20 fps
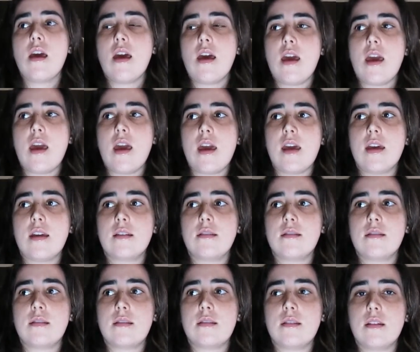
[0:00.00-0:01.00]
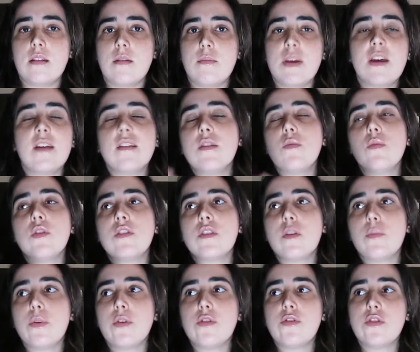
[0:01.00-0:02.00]
And because it was
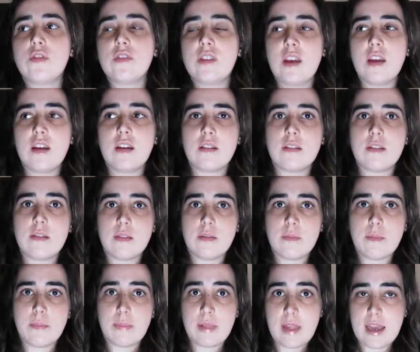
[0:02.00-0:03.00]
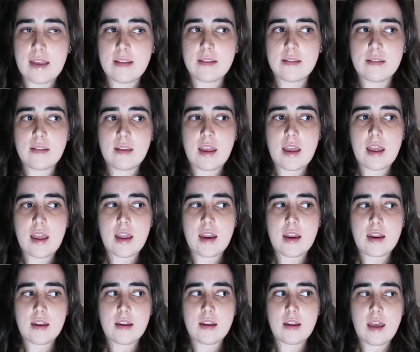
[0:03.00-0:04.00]
supposed to take place
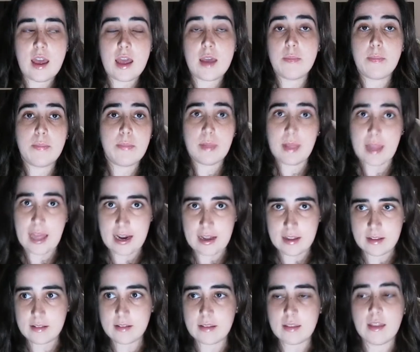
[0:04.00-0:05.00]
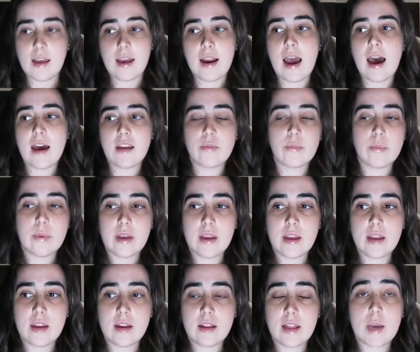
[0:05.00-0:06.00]
in a planet that has
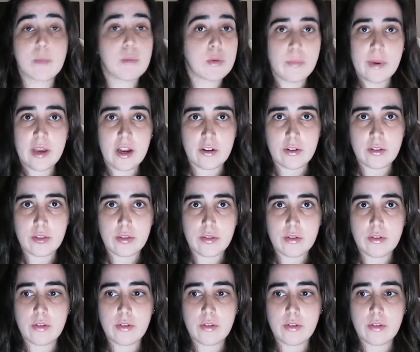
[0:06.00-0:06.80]
been prepared